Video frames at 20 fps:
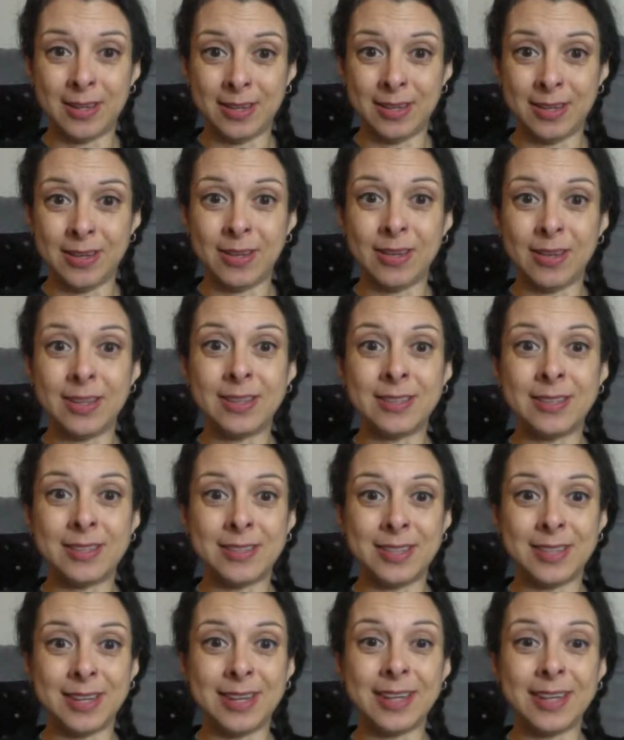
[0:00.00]

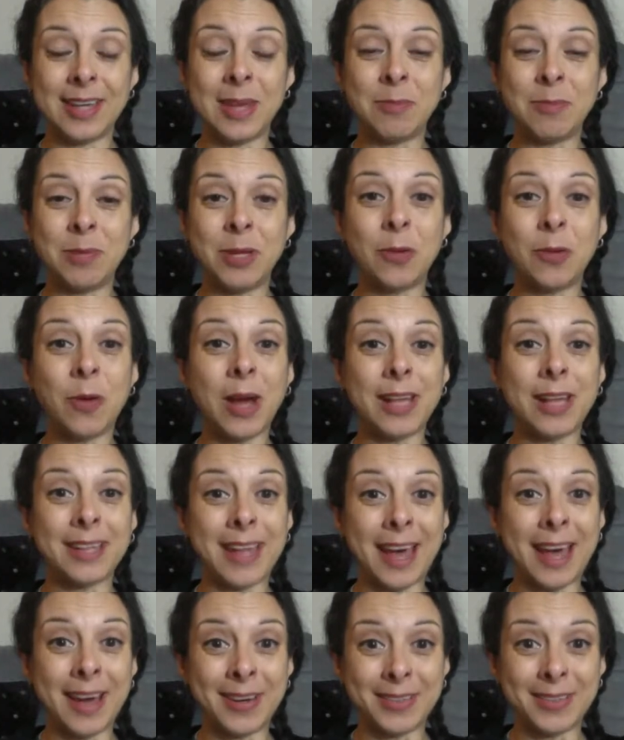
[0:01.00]
it can be quite
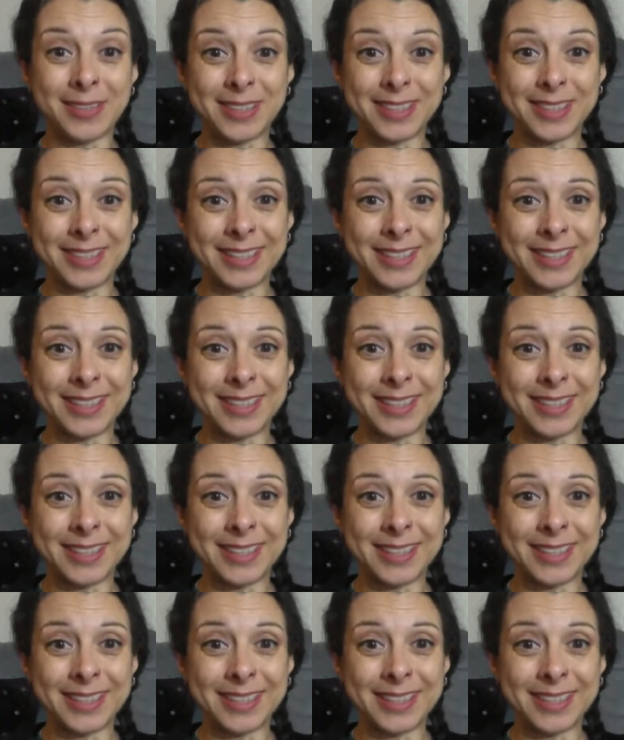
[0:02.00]
loud,